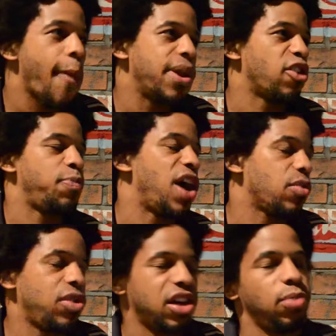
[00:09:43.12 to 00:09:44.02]
Now, it's
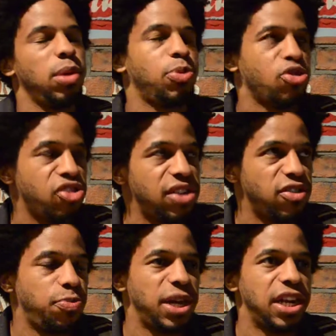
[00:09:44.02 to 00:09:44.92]
possible they could be perceived
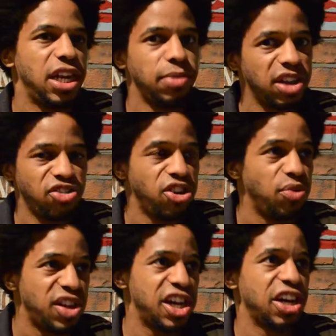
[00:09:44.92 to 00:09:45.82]
as being needy because, you know,
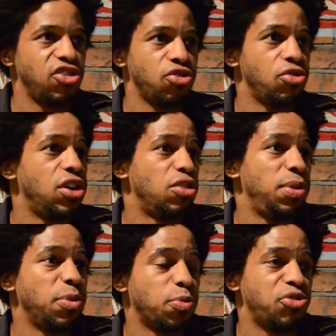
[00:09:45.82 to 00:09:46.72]
we can't control other
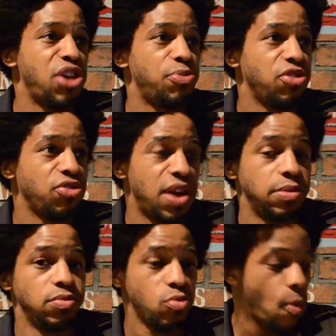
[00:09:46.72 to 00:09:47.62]
people's perceptions, right?
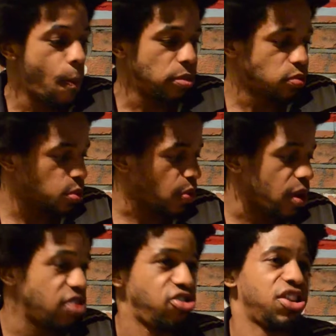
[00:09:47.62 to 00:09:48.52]
Yeah.
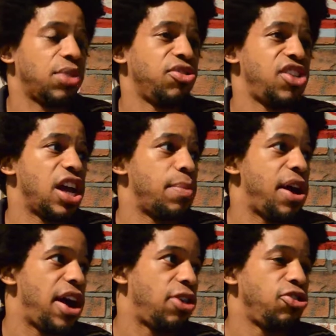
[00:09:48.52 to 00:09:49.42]
Just like I was saying
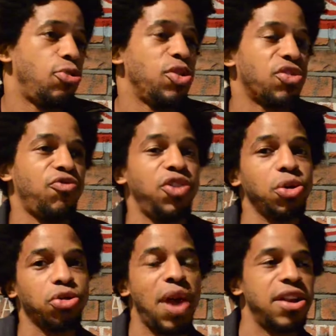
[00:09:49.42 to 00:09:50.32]
about how, you know, we can
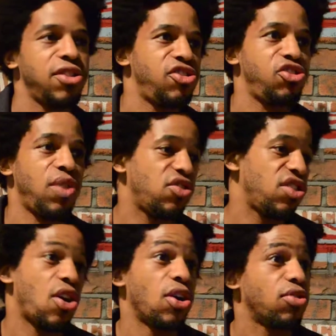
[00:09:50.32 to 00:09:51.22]
feel threatened in situations
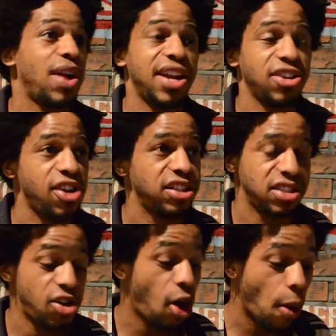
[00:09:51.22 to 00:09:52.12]
that aren't threatening to
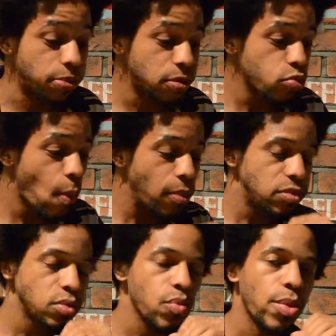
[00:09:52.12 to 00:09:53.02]
us at all. Yeah.
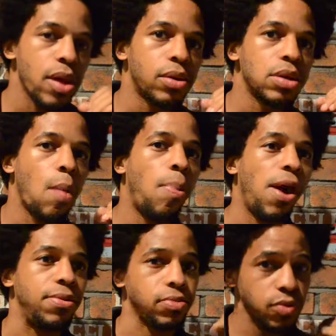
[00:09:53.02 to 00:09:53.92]

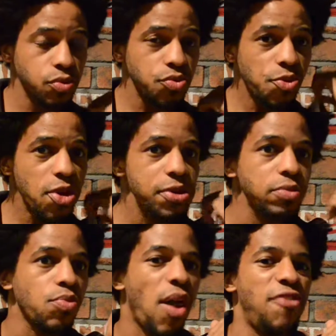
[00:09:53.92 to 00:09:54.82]
But
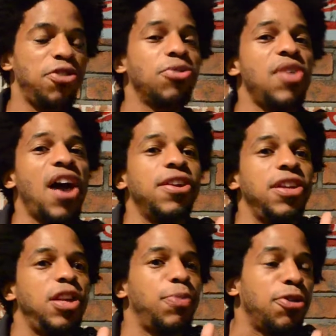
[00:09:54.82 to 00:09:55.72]
if you're not
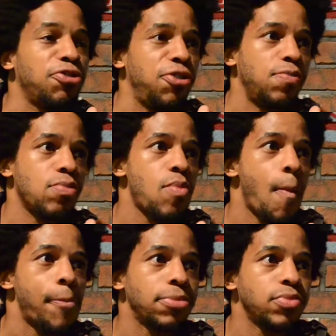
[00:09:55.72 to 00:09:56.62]
a needy person,
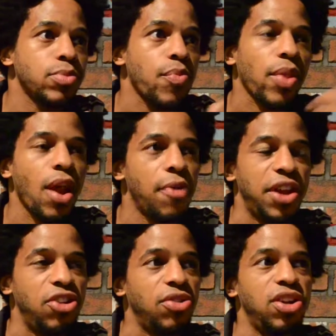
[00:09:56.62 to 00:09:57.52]

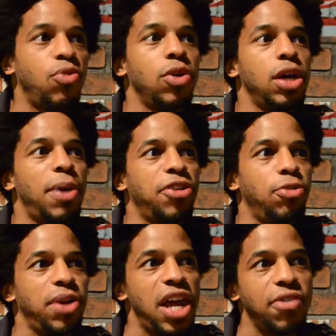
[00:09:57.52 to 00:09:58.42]
then you don't need to worry about
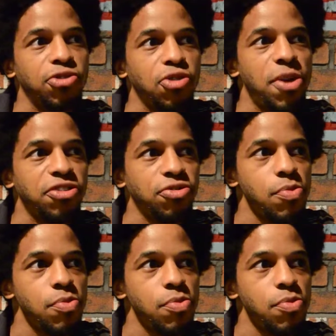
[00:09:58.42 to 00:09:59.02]
your behavior so much.